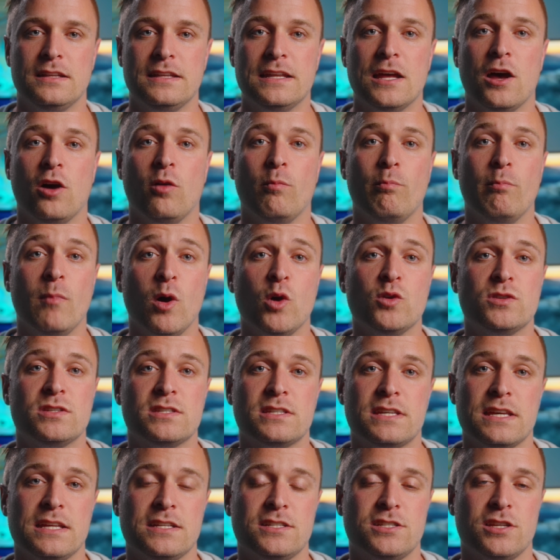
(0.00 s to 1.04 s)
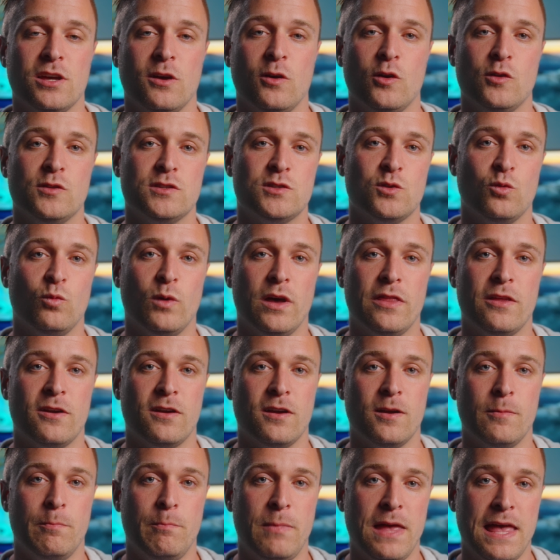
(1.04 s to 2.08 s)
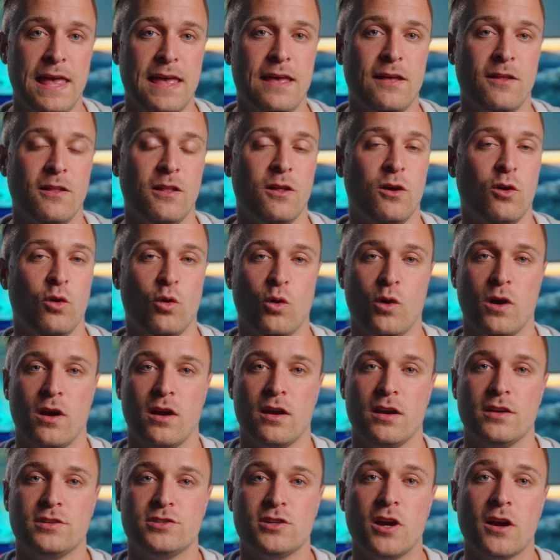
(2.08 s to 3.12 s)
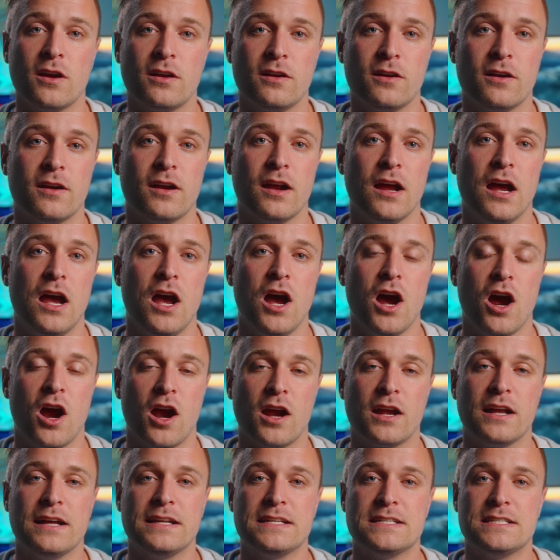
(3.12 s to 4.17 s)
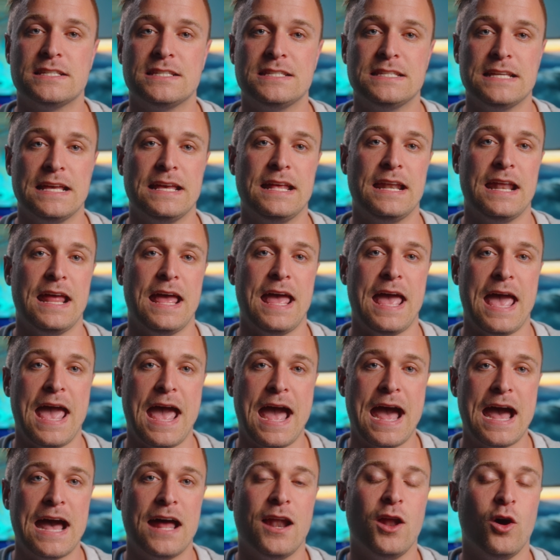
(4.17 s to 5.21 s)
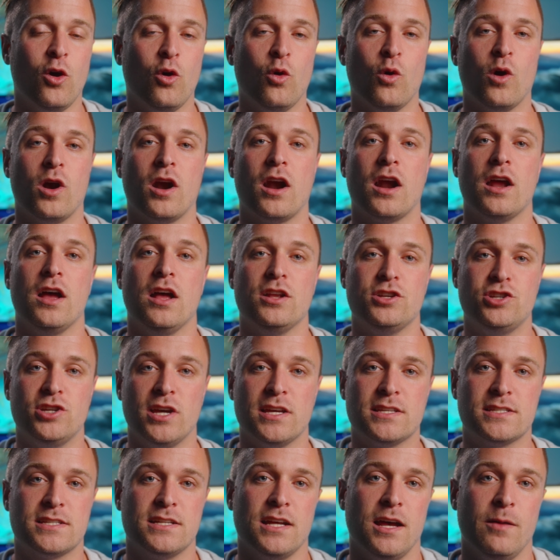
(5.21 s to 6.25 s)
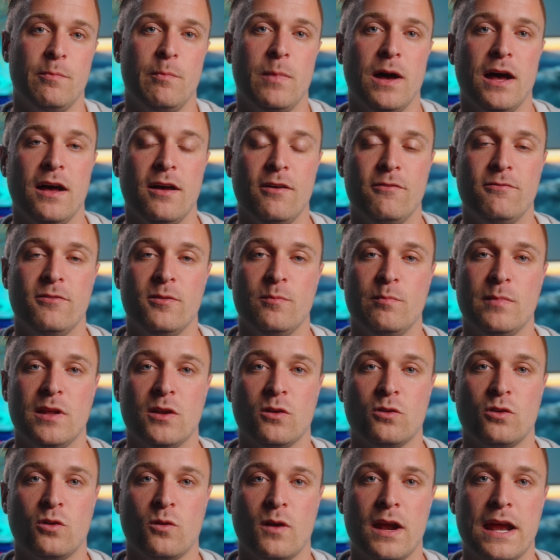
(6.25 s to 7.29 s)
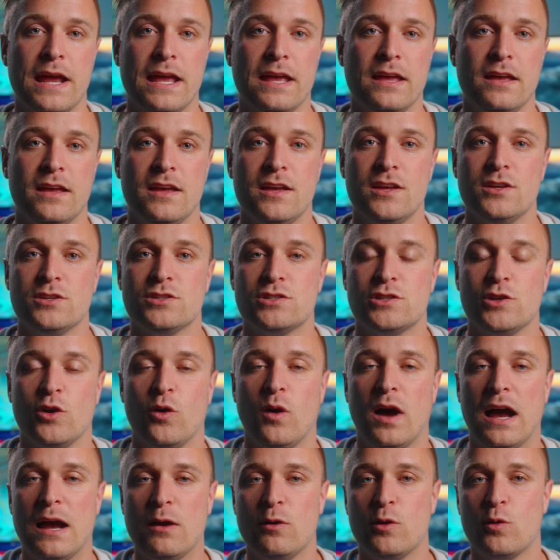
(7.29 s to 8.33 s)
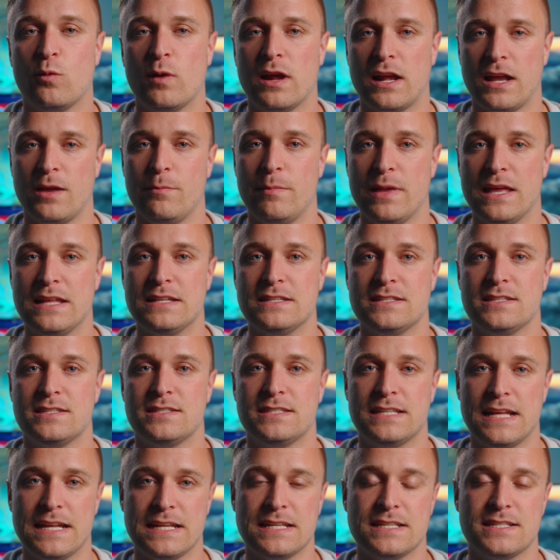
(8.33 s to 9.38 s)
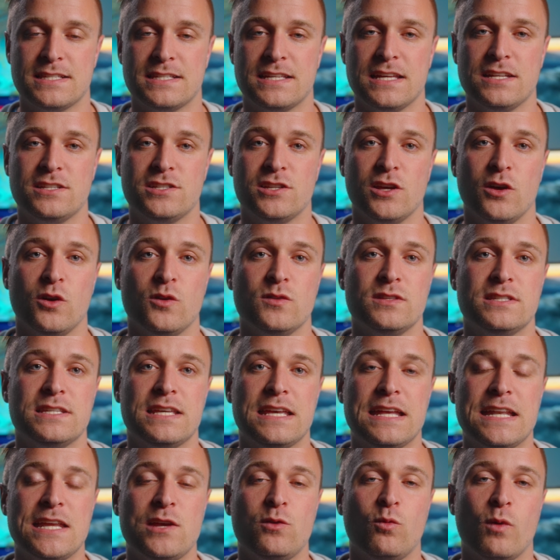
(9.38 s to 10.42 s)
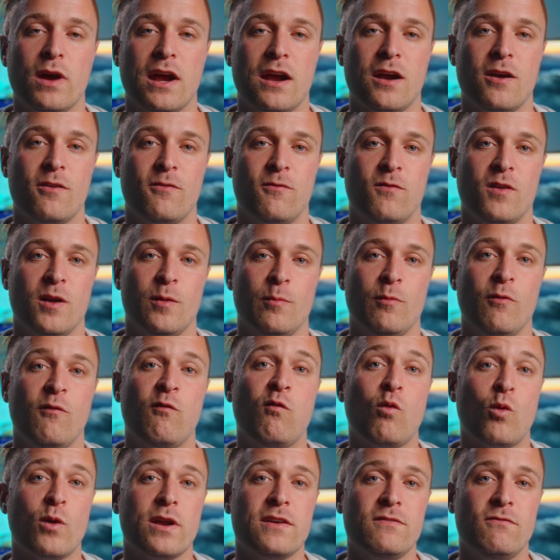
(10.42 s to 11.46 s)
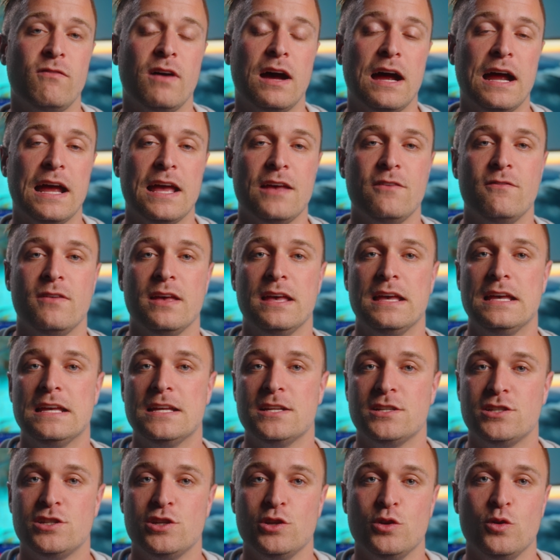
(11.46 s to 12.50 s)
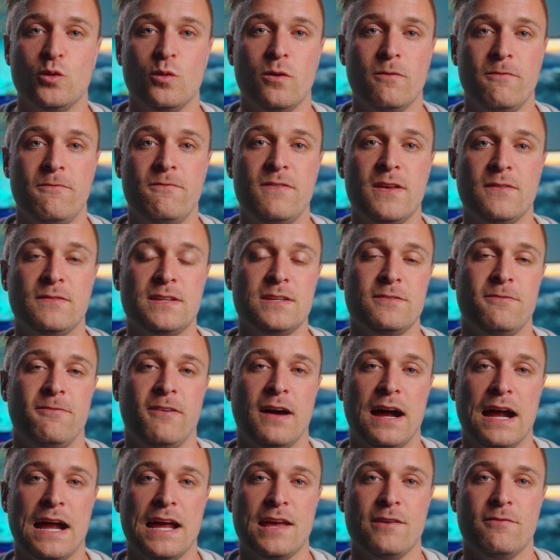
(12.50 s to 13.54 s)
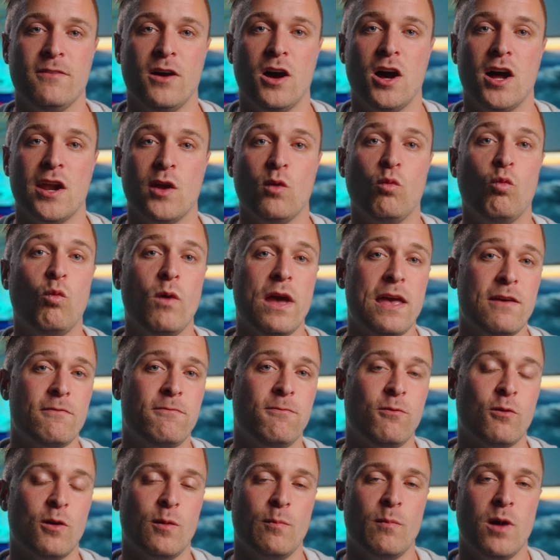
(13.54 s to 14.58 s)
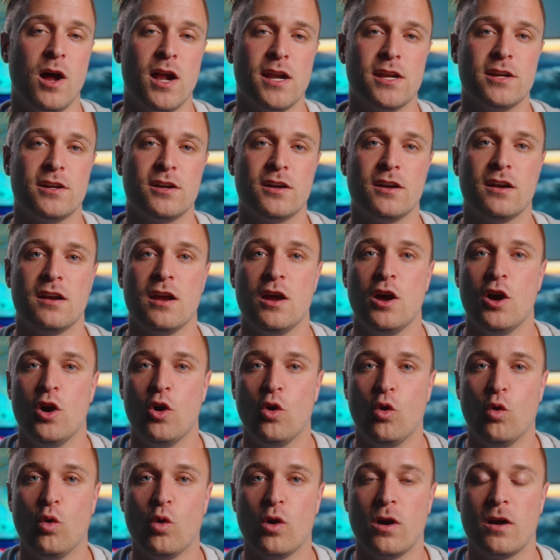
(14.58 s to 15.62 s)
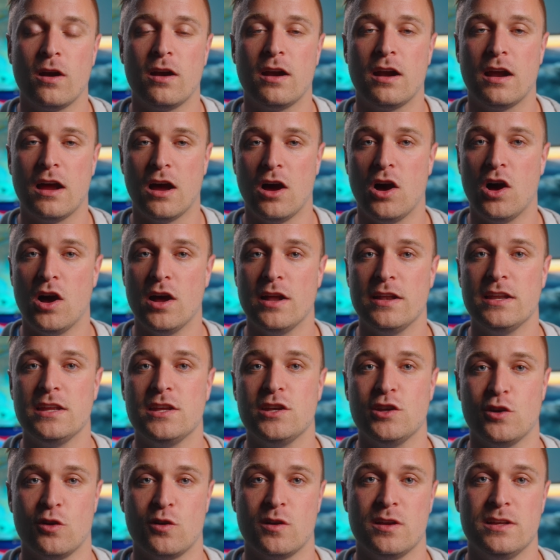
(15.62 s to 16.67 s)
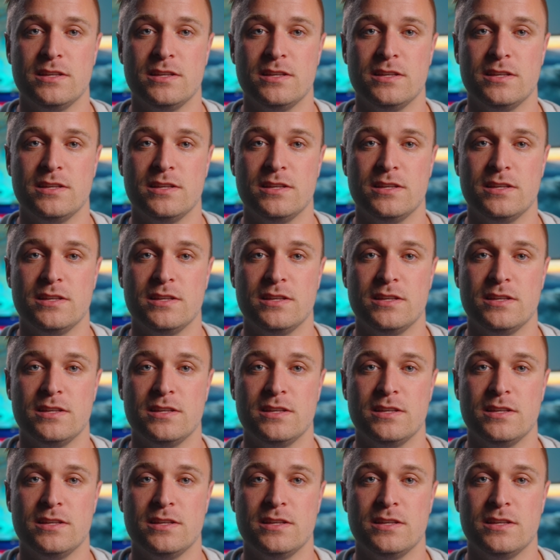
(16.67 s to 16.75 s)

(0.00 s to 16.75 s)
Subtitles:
Now, most skin tones, whether pale or darker, are going to sit at or just above middle gray. So I would recommend setting skin tones anywhere from 45 to 55 on a waveform monitor or on your